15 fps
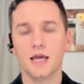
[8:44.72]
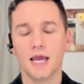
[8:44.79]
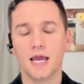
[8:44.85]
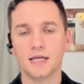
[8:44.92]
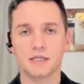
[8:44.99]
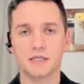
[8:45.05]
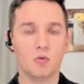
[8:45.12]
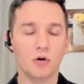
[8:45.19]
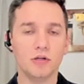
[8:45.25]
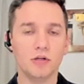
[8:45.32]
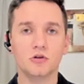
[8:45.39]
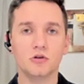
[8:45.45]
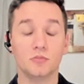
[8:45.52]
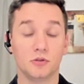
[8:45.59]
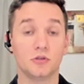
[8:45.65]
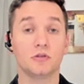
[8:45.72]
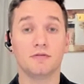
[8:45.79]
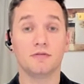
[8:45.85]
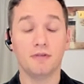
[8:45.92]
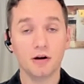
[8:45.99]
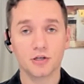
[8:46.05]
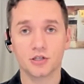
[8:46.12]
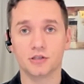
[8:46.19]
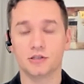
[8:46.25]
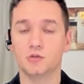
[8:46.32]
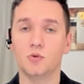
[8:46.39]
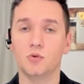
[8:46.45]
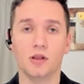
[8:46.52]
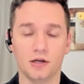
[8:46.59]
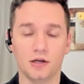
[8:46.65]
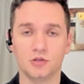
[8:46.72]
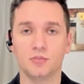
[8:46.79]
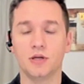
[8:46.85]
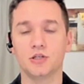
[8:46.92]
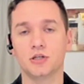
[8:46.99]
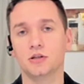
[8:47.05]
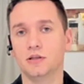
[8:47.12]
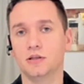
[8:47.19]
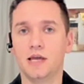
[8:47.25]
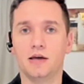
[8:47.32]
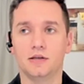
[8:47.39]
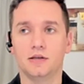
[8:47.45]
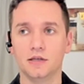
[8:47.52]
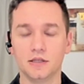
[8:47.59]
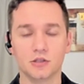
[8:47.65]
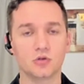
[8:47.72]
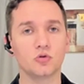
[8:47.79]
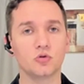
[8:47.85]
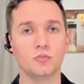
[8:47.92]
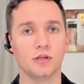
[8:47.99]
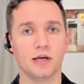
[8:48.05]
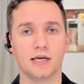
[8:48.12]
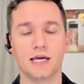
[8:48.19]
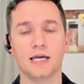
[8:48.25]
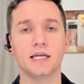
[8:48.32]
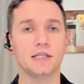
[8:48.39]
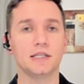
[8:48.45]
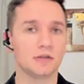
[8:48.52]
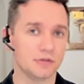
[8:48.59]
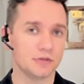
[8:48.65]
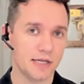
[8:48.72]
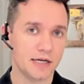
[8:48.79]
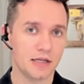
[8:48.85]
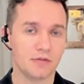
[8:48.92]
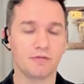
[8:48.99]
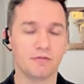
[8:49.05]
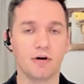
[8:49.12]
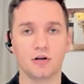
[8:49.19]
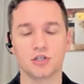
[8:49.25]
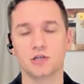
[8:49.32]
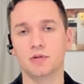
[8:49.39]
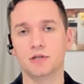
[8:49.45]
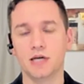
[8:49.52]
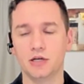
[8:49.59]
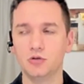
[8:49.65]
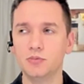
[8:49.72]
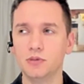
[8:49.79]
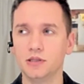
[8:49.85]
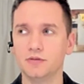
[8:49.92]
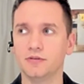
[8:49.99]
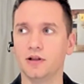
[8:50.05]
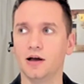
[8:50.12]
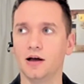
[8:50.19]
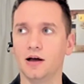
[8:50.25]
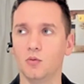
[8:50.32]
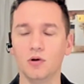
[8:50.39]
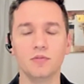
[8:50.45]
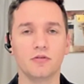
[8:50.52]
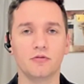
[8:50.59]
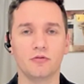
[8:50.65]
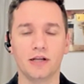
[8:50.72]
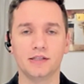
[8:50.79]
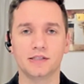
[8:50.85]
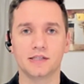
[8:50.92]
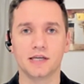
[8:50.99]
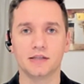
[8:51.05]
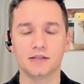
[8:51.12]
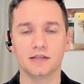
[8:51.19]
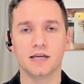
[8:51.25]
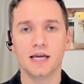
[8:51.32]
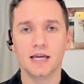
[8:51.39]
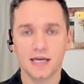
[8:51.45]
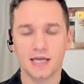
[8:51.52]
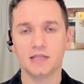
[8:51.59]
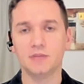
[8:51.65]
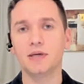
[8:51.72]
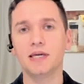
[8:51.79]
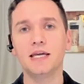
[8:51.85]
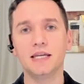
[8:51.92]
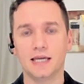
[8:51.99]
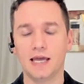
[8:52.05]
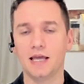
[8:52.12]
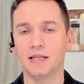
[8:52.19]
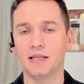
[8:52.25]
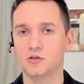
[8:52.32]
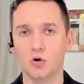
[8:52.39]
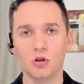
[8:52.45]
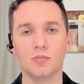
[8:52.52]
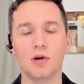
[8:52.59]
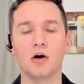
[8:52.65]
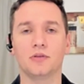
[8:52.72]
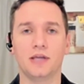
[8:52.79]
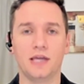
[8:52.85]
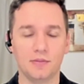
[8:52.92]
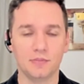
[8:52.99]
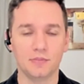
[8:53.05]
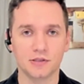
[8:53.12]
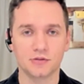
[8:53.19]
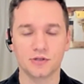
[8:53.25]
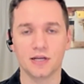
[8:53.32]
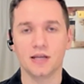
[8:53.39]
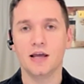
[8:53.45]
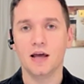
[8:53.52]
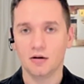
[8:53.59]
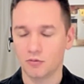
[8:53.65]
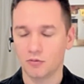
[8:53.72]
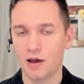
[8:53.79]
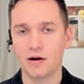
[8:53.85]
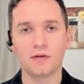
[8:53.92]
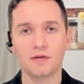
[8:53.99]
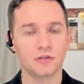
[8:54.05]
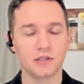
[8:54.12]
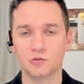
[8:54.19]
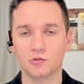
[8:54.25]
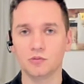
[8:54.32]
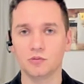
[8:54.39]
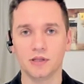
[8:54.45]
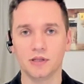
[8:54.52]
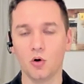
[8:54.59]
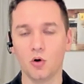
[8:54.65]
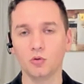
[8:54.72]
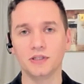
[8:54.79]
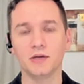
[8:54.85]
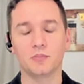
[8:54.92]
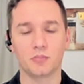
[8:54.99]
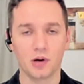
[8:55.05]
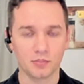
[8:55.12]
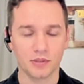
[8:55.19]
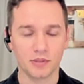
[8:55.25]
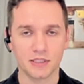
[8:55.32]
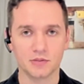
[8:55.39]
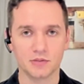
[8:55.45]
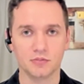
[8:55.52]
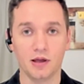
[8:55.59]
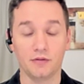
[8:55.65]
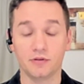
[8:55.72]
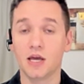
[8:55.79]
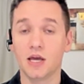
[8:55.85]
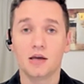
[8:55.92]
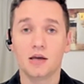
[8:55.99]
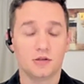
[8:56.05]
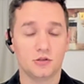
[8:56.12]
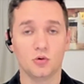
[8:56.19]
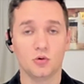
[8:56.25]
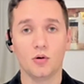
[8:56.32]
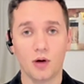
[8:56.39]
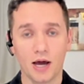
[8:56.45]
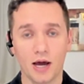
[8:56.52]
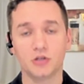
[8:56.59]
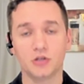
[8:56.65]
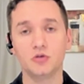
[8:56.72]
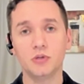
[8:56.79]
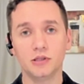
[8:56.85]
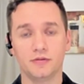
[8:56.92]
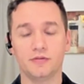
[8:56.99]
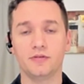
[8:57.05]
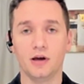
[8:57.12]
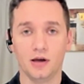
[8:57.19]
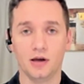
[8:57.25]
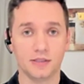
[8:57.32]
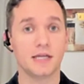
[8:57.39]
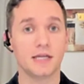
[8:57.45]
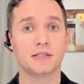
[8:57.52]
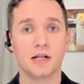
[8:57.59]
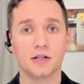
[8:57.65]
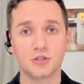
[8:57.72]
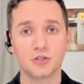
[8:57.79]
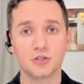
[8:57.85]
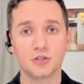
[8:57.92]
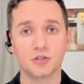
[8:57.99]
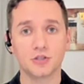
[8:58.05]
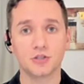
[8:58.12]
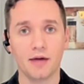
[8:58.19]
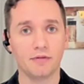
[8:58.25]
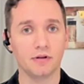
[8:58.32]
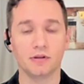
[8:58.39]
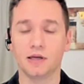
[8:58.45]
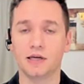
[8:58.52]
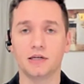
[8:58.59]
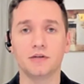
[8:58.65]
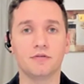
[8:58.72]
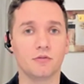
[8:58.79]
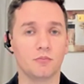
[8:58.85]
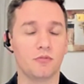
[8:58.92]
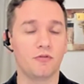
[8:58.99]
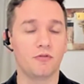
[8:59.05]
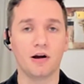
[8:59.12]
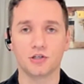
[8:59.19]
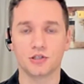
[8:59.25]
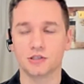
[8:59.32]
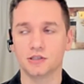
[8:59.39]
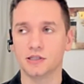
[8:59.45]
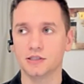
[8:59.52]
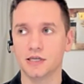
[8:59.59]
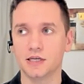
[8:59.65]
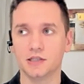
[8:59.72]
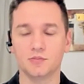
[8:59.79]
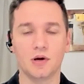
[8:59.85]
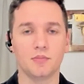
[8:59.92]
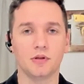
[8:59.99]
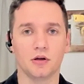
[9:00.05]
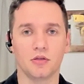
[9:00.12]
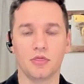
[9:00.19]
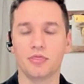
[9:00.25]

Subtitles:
And when it comes to the functions as well, as I mentioned, yeah, it could be like an entertaining function, but I do believe one of my friends said that at the beginning, it's all about chemistry. Right after, it will be only pragmatism left. So I do believe sex also might be having like a different functions. Let's say it might be like a